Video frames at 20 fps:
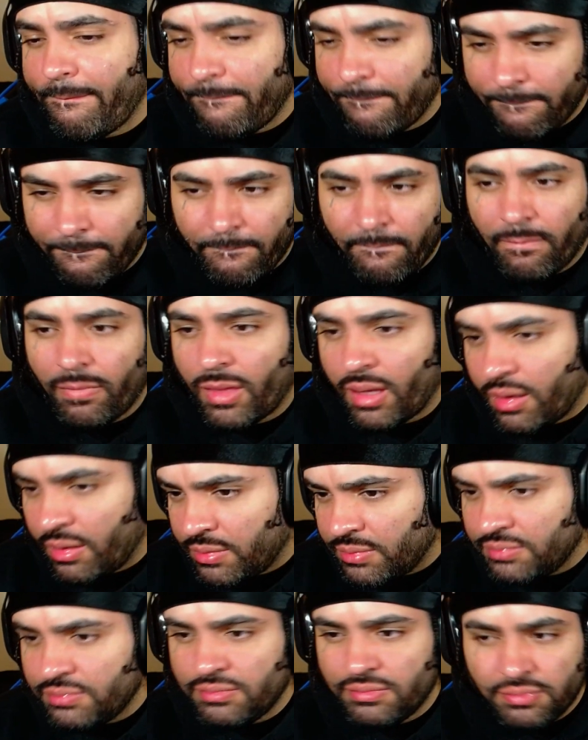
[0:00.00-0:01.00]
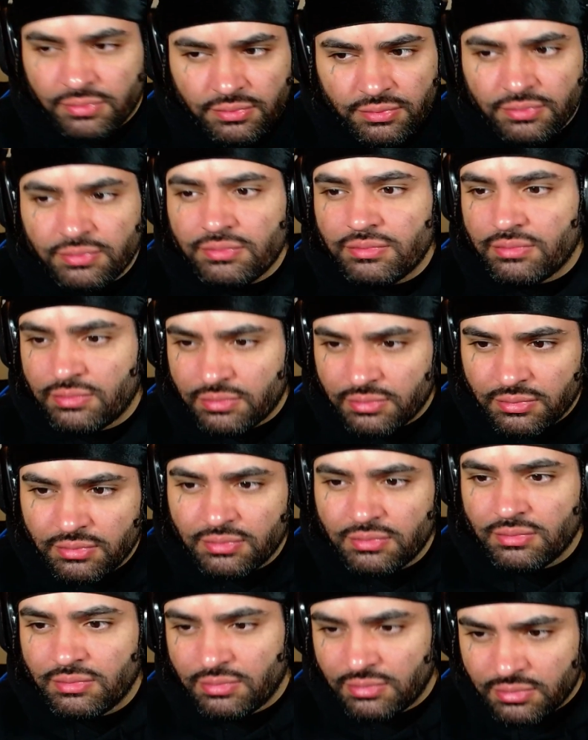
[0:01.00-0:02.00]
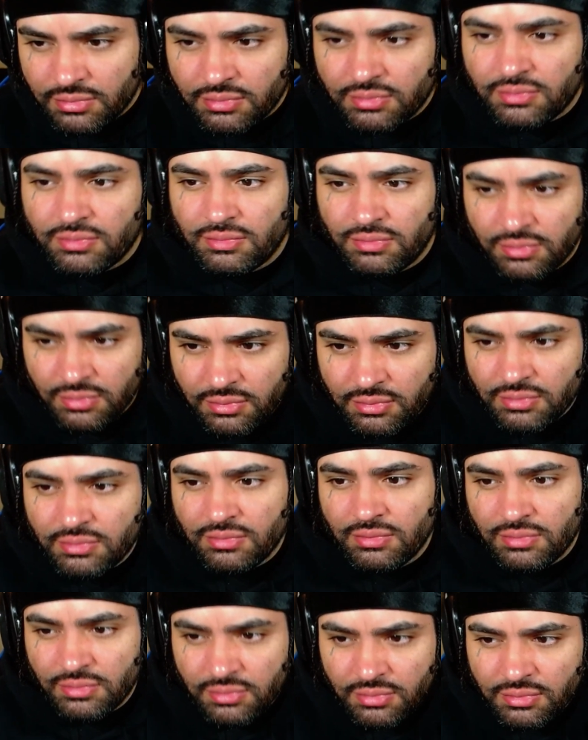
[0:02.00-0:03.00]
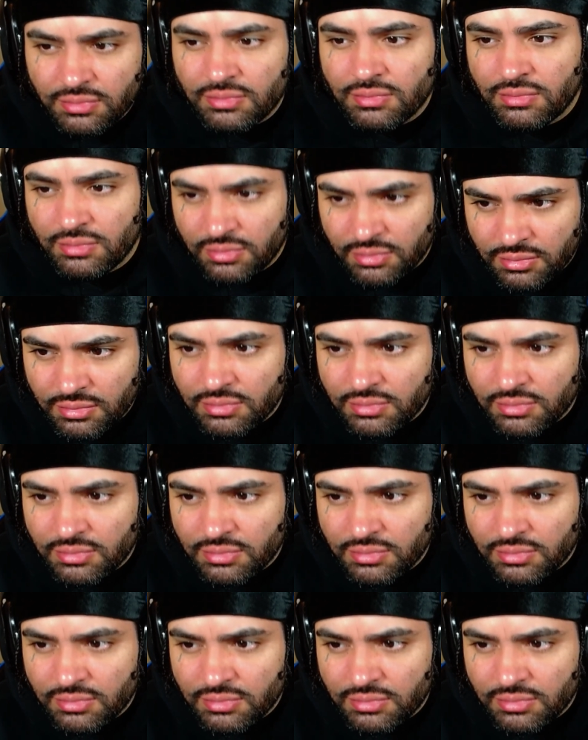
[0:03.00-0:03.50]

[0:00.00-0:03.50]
a fucking needs. And we do it super neat. Shout out to Crody.